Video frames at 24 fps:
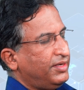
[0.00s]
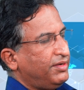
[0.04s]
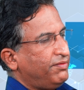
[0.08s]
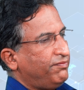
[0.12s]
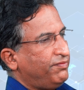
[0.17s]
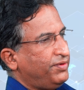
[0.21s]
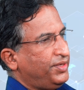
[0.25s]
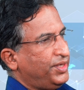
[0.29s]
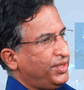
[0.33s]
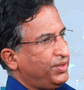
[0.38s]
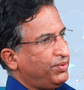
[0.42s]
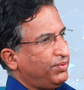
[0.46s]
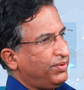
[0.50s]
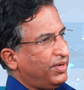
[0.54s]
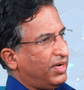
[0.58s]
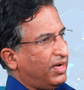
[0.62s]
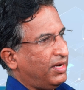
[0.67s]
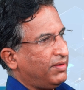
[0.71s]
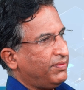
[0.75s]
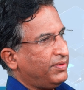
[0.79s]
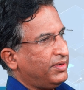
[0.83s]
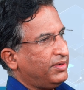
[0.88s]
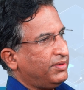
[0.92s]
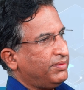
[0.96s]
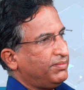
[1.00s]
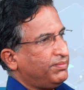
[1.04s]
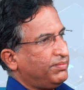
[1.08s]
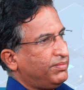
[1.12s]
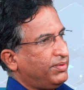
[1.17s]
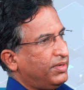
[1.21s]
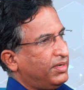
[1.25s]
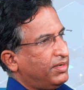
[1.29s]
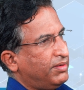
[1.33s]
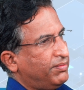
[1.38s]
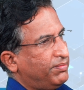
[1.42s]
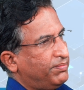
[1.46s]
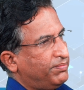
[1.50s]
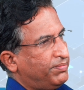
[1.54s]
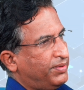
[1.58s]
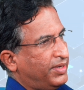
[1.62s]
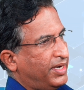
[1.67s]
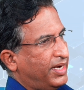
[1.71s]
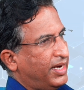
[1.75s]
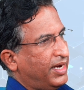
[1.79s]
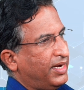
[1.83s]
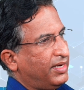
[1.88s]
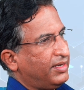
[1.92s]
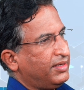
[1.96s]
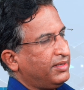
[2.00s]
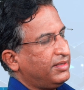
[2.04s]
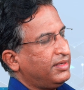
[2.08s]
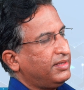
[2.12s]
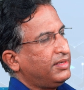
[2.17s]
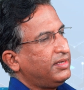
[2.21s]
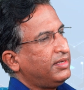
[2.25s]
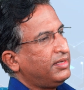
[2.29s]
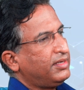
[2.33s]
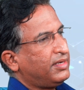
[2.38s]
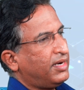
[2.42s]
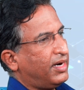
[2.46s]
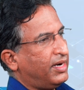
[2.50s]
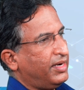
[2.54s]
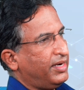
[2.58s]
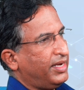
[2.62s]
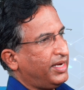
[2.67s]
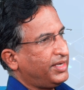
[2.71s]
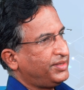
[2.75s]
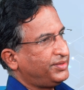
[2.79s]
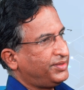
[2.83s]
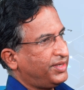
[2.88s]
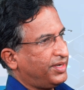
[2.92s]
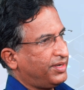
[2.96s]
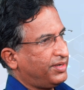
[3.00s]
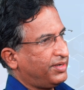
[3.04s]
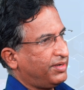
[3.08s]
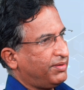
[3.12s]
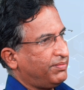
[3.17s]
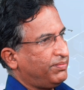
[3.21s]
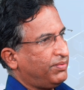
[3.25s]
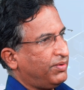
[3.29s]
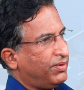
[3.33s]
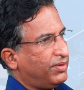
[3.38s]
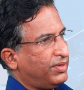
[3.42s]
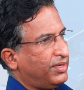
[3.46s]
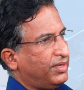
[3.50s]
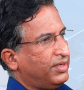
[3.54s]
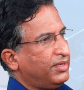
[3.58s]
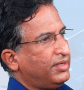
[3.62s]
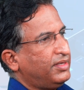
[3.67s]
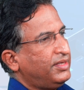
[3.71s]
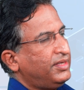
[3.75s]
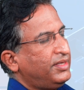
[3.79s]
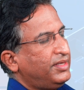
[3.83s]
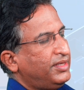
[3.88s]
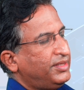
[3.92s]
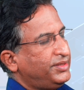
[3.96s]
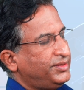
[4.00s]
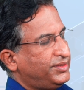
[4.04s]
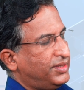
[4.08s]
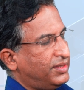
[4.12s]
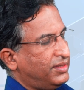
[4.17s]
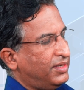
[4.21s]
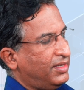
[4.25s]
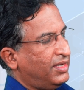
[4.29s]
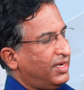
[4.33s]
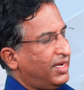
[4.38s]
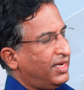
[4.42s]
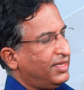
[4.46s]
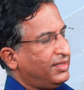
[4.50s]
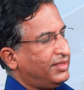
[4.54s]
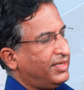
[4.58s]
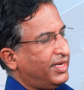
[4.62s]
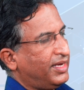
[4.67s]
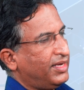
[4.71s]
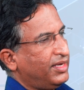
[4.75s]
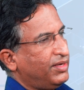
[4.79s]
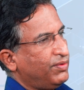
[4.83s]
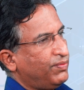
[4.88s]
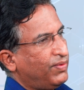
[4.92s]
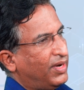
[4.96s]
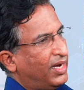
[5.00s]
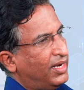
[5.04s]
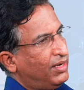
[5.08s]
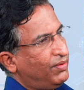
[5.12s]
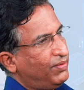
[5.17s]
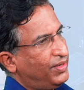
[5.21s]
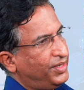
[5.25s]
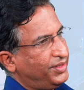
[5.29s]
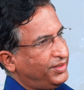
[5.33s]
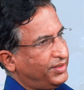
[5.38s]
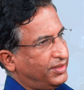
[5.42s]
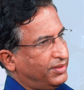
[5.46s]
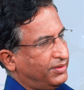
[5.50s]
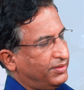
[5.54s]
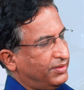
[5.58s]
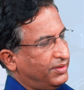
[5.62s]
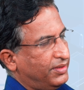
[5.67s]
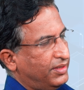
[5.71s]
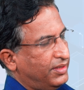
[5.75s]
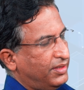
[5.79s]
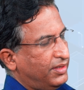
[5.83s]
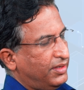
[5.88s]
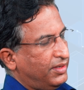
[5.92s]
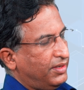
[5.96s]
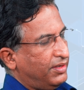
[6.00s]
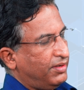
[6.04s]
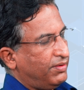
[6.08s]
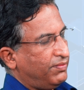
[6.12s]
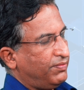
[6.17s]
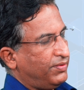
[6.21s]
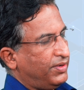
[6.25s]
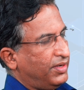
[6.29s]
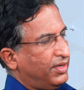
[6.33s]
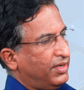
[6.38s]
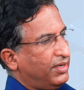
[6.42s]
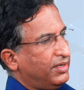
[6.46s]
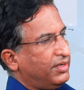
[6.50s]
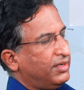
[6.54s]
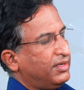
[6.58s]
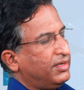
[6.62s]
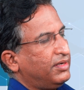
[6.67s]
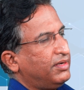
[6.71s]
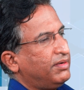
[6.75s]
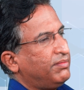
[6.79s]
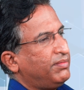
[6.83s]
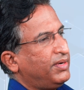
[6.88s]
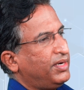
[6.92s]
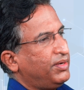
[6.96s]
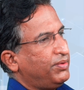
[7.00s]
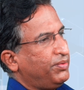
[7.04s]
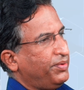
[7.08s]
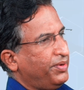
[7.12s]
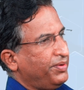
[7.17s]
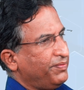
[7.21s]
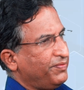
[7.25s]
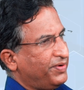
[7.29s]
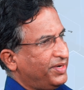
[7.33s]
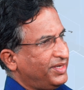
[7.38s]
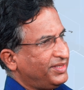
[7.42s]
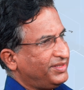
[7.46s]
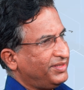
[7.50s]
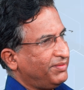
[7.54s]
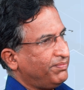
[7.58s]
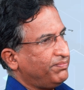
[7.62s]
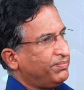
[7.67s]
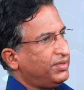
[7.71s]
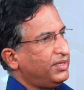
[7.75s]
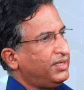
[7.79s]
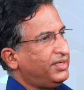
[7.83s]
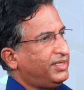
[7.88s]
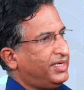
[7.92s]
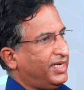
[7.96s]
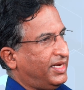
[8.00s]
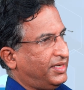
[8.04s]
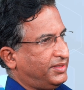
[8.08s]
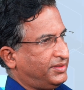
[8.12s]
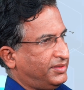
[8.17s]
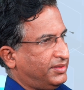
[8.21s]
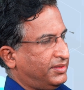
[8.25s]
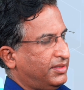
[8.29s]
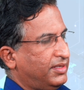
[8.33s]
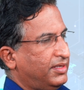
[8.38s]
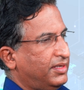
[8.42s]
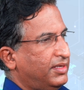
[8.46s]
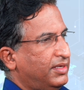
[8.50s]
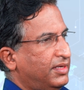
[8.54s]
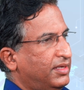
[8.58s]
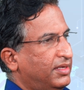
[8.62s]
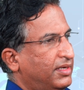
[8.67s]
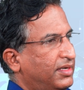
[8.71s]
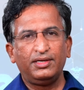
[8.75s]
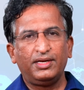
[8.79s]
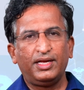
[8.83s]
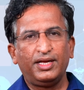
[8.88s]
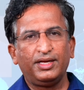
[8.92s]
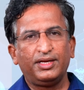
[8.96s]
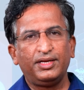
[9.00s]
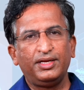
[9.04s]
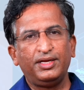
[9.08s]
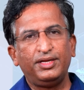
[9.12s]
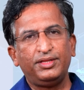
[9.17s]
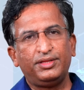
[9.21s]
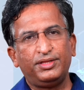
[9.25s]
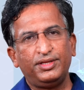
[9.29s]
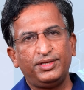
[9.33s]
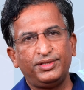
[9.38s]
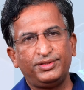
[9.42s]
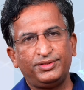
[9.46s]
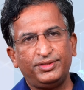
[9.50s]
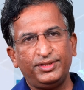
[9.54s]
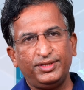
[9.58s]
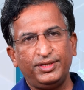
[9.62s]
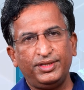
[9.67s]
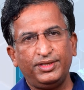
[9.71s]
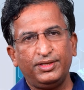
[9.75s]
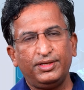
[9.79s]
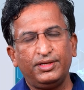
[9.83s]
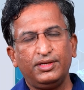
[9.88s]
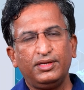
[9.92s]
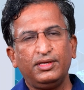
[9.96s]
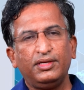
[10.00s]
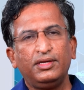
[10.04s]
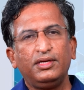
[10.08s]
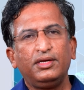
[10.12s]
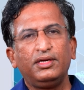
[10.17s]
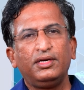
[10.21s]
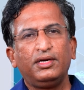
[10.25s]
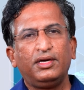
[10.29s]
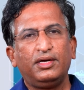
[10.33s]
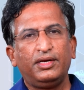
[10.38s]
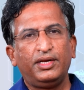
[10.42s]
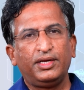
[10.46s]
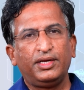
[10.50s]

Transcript: we need to have a, a prior cardiac checkup or a general health evaluation where by doing very simple tests like ECG, an